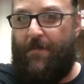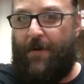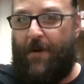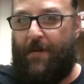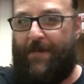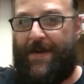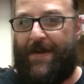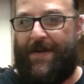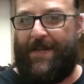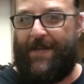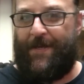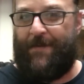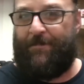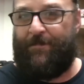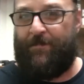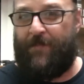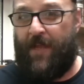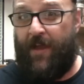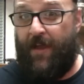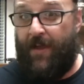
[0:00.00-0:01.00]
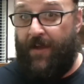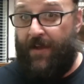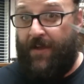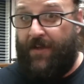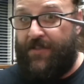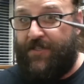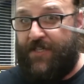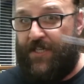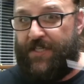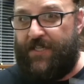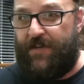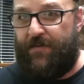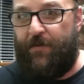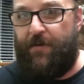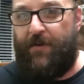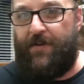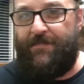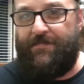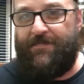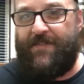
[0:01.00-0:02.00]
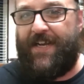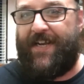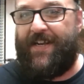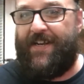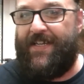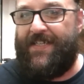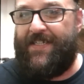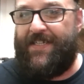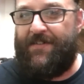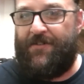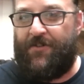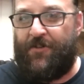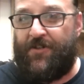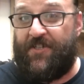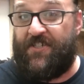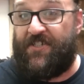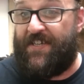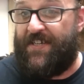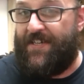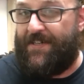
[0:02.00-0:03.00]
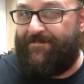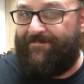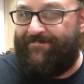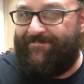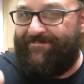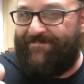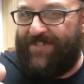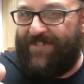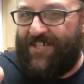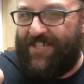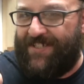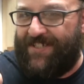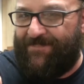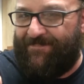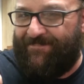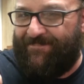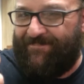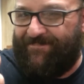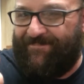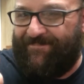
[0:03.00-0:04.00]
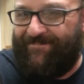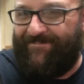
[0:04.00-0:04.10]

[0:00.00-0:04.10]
I'm out of here. Cheers, everyone. Take it easy. Good to see you. Cheers.